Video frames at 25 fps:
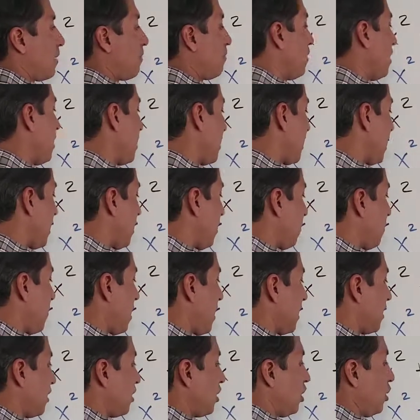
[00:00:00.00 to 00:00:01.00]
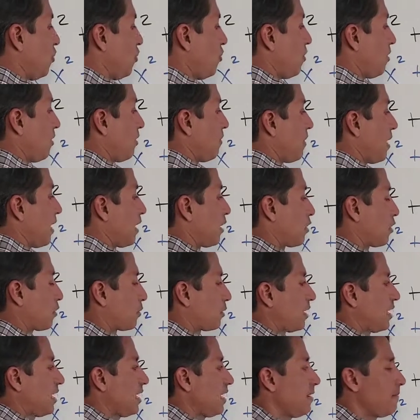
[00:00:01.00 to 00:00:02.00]
plug in my 2 and my
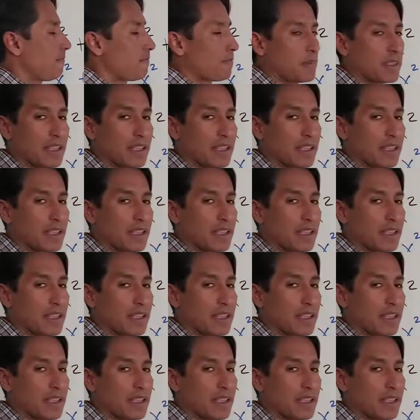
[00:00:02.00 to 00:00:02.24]
3.